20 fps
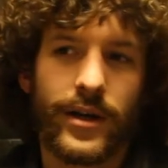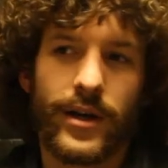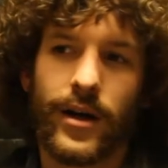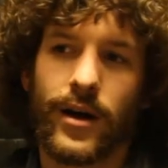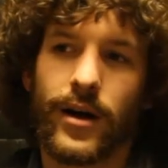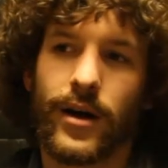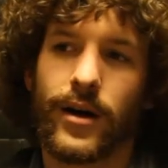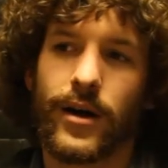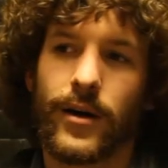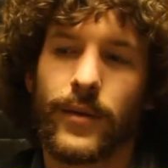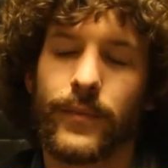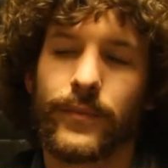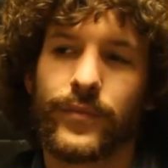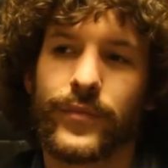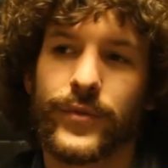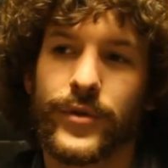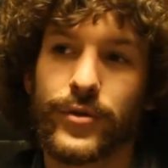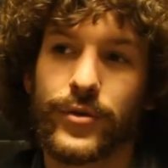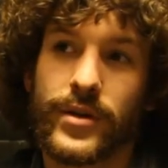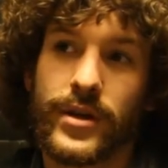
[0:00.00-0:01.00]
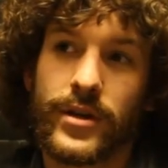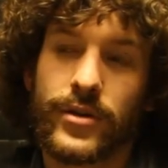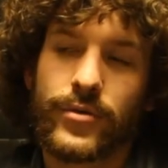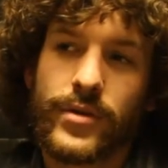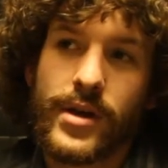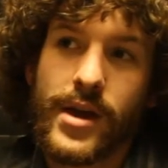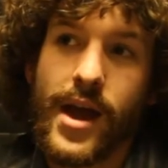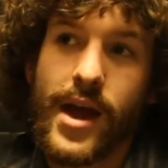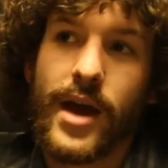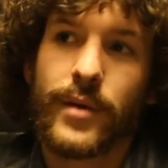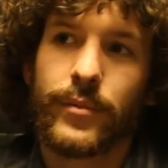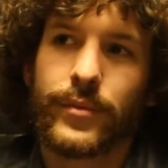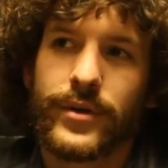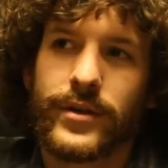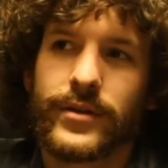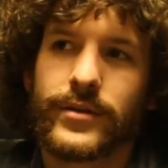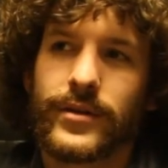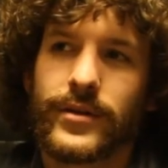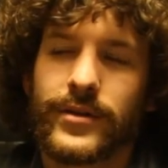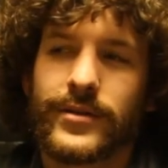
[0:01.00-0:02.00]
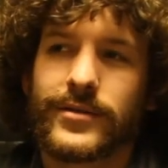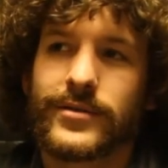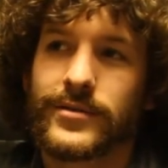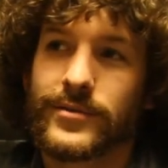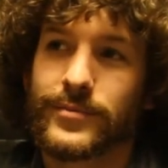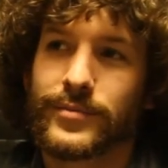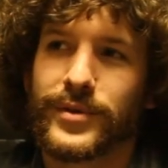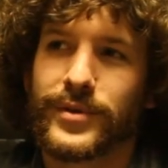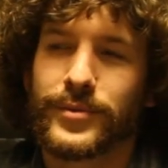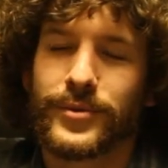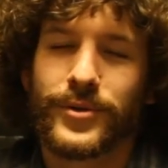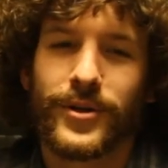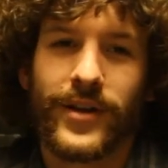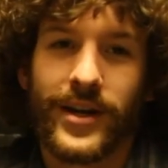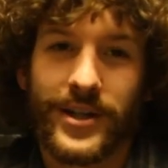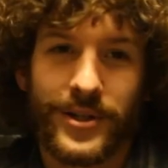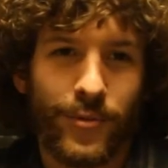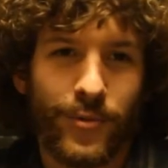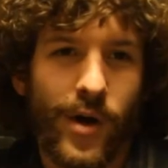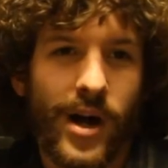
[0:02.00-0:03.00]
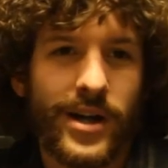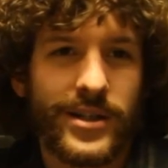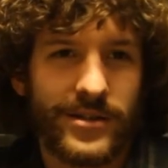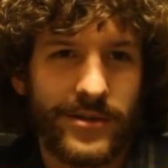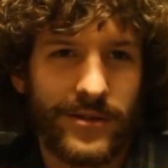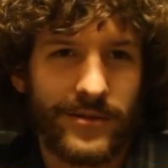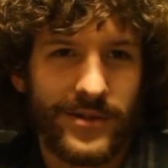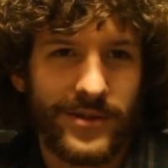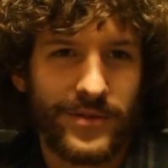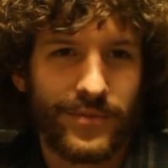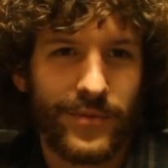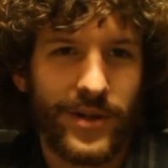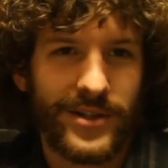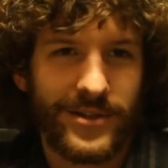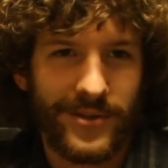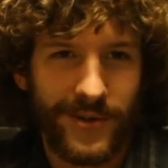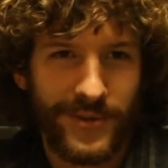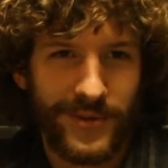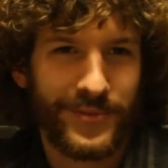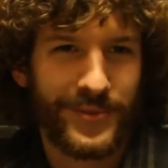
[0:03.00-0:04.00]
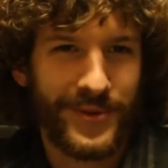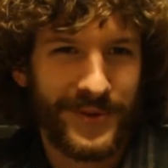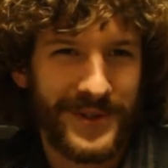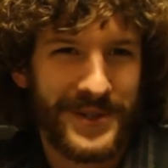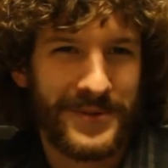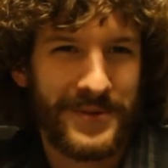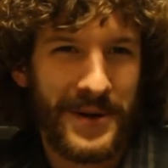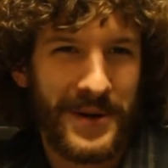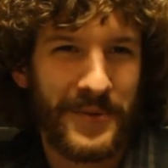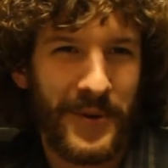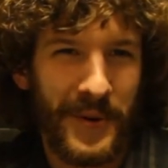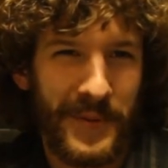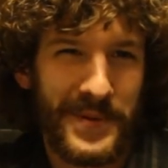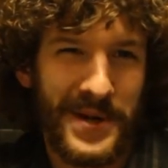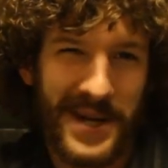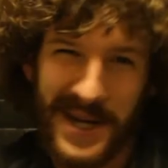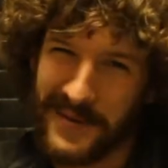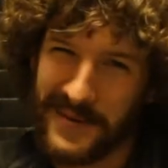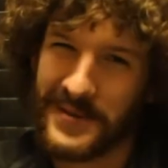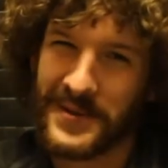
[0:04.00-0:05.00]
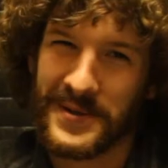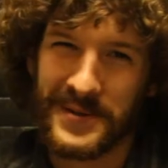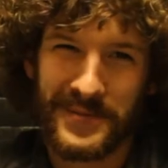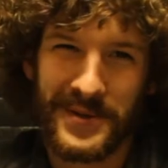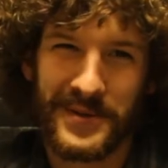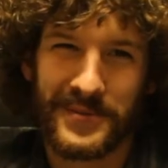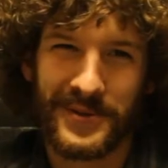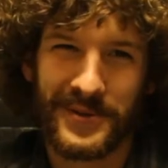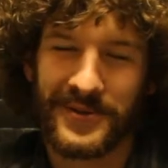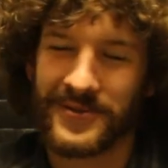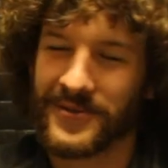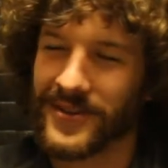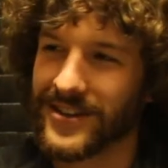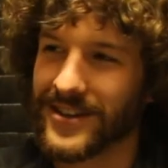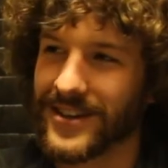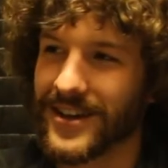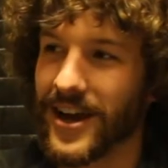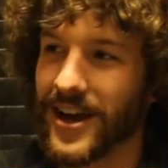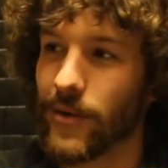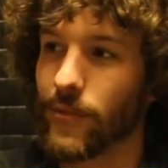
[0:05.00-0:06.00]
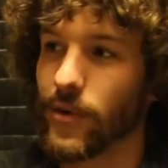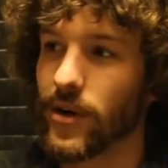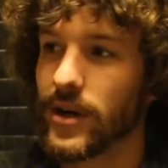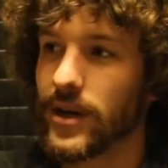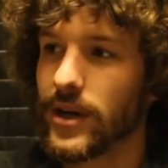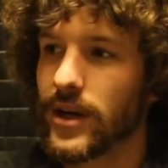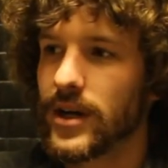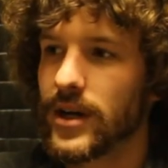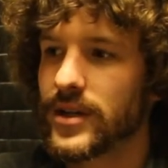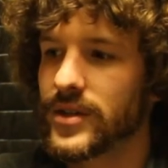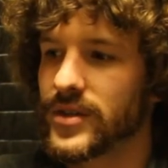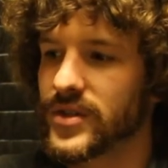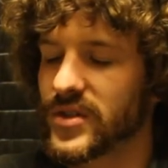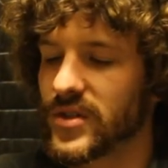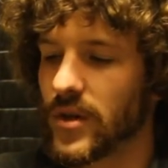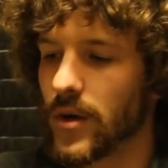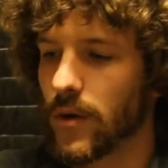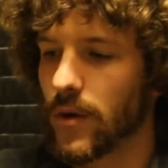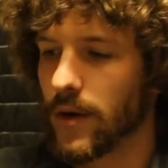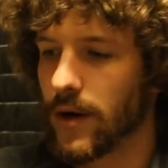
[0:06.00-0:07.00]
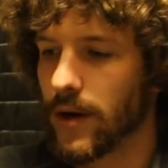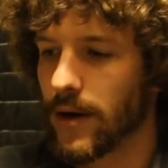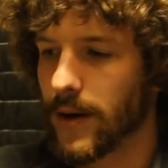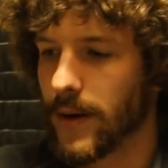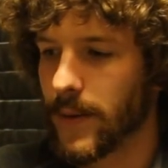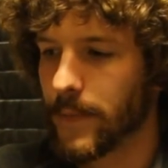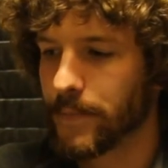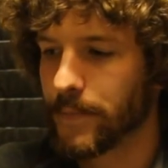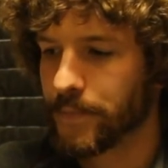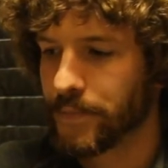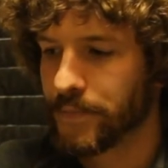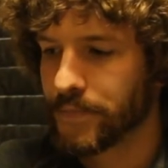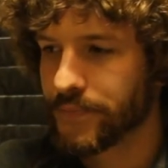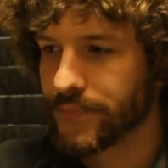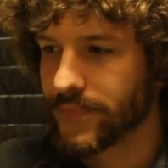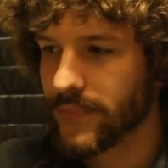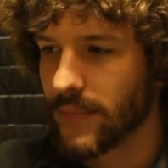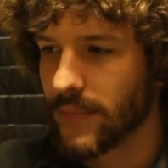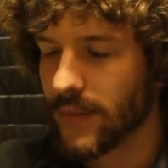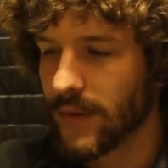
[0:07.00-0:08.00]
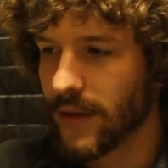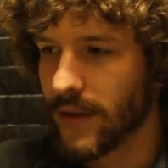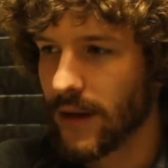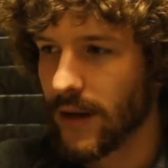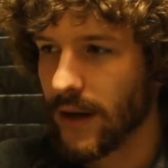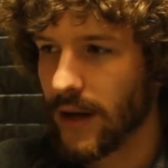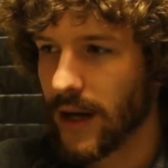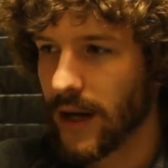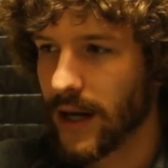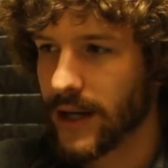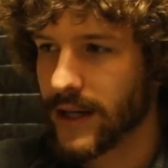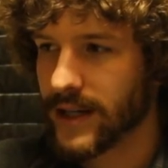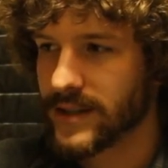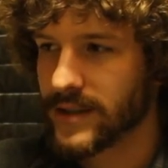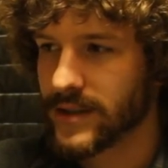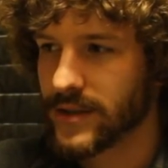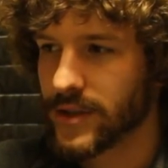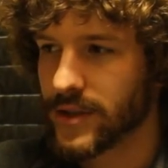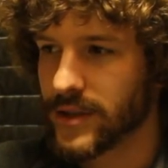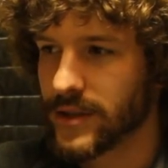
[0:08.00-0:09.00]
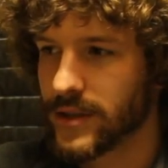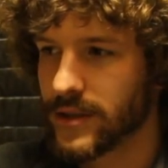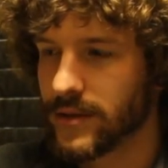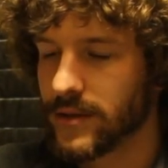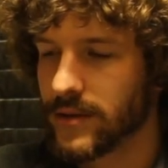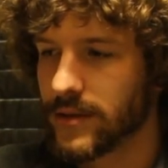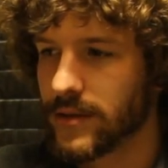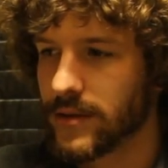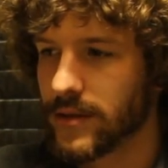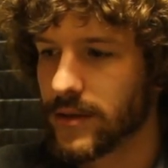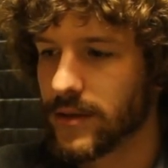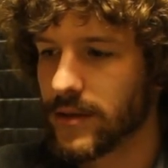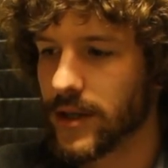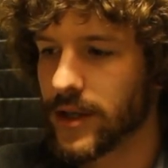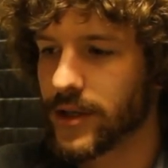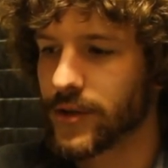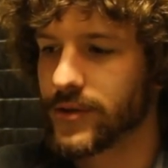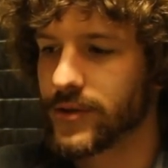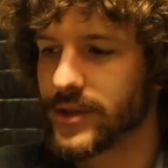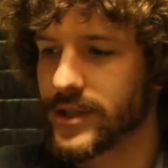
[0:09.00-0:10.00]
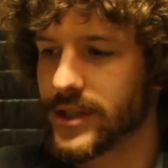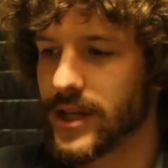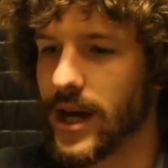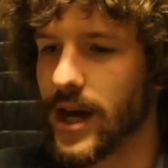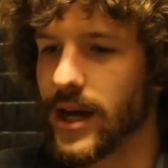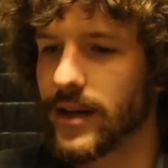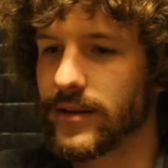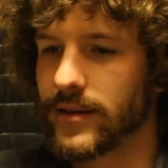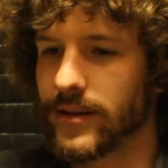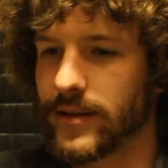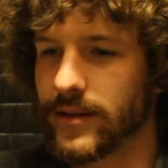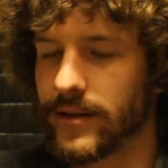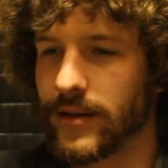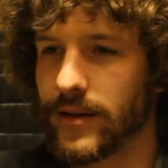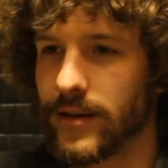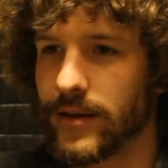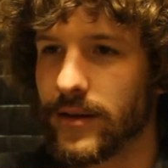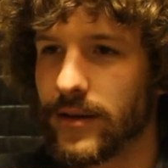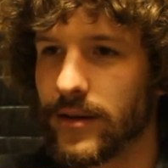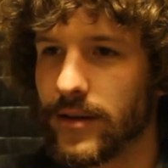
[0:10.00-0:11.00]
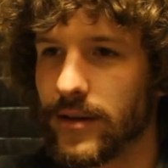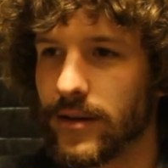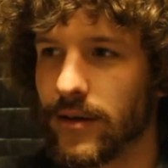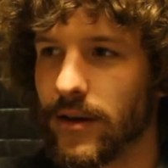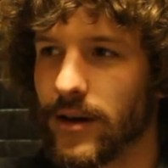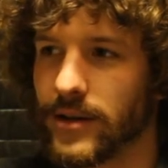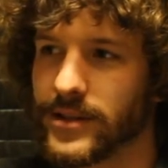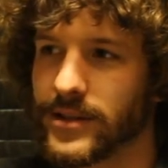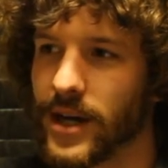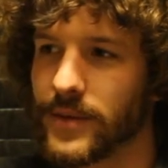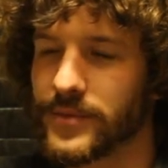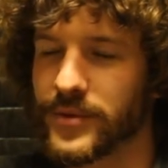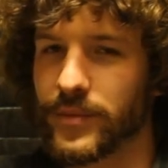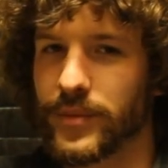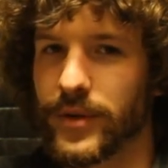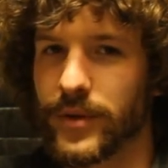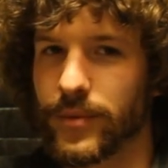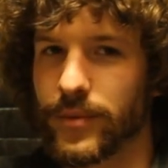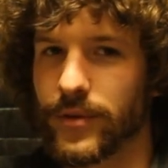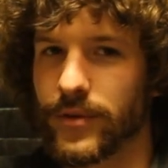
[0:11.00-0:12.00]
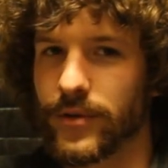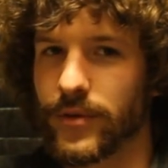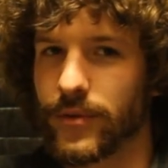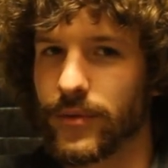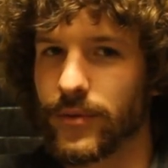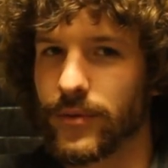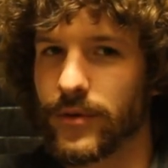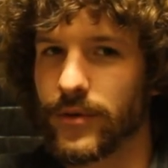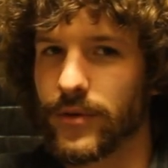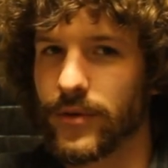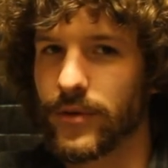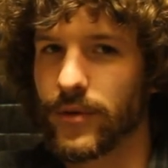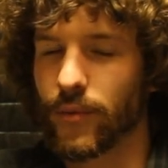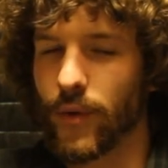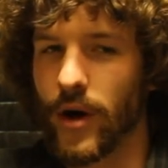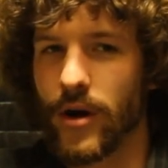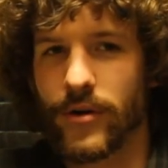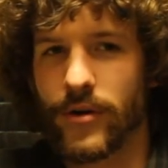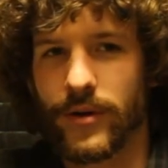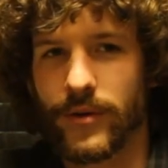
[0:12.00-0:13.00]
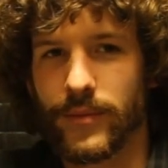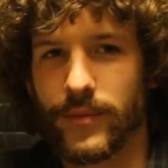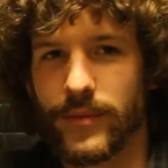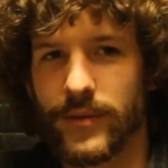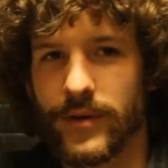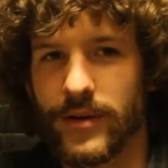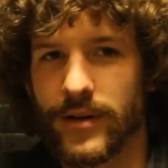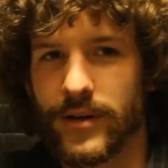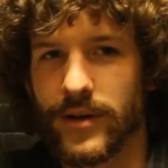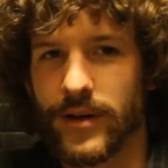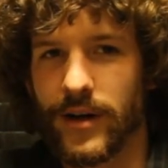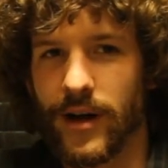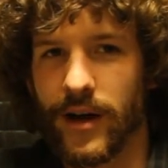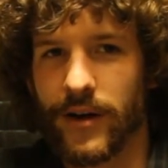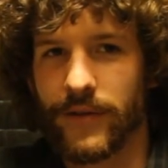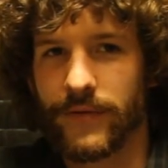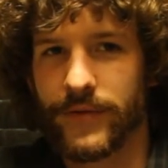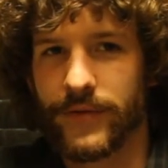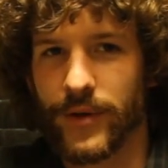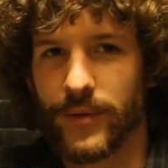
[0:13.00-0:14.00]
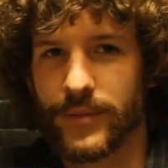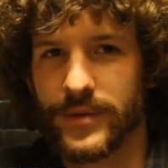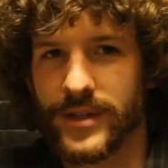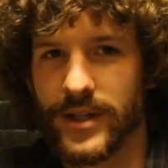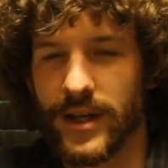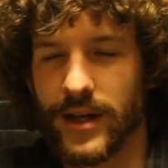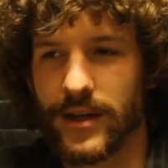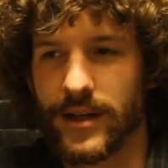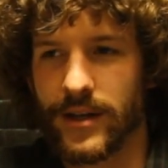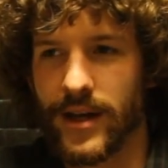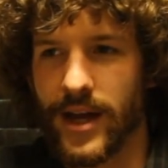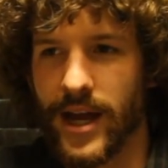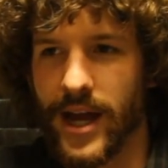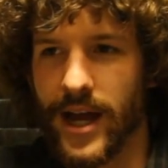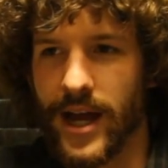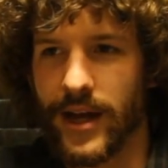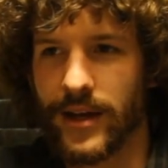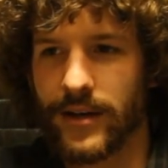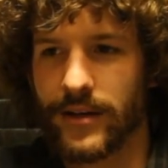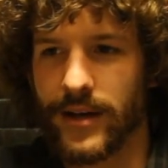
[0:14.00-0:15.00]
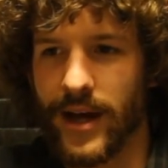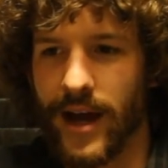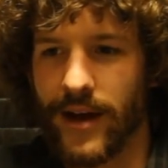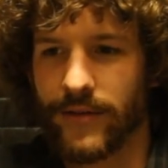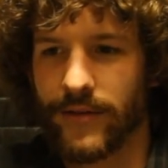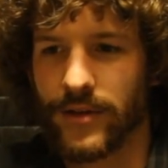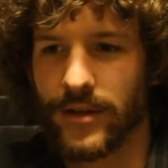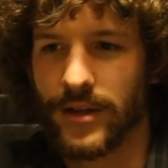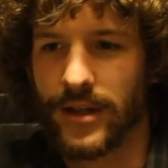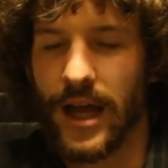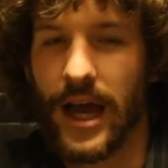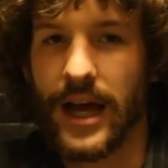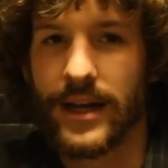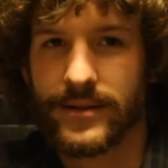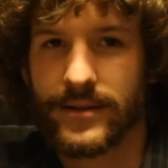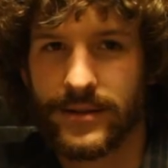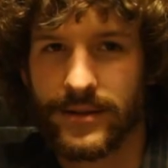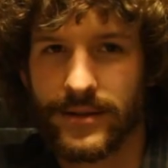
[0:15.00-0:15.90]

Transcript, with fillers: Um, you you can, but people don't like to watch those as much. Those movies make more money when there's people in front of the camera. So um, I guess just understand that all types of people are welcome on a film set and have a lot to